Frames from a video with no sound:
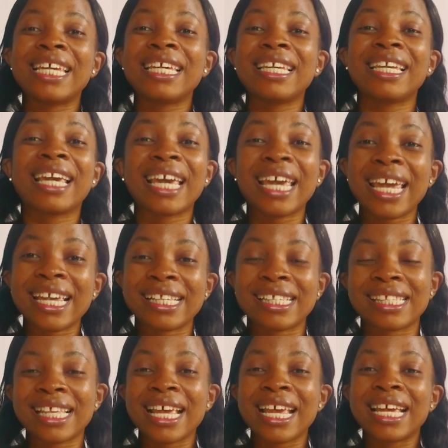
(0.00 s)
in
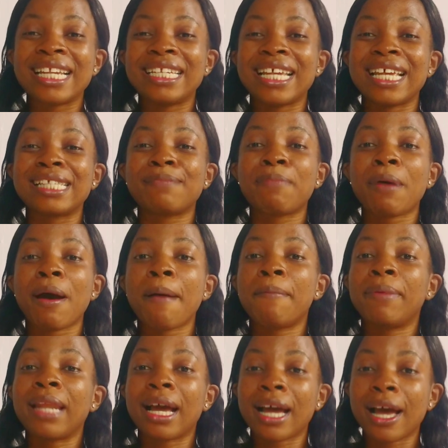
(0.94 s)
case there's
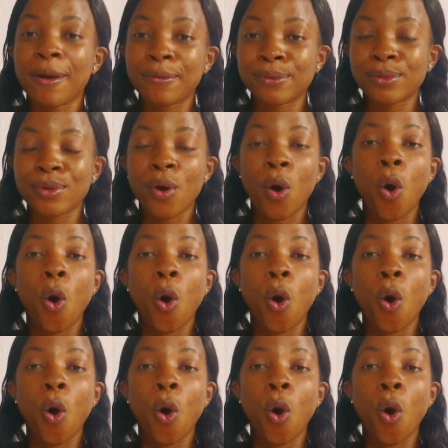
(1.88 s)
power blackout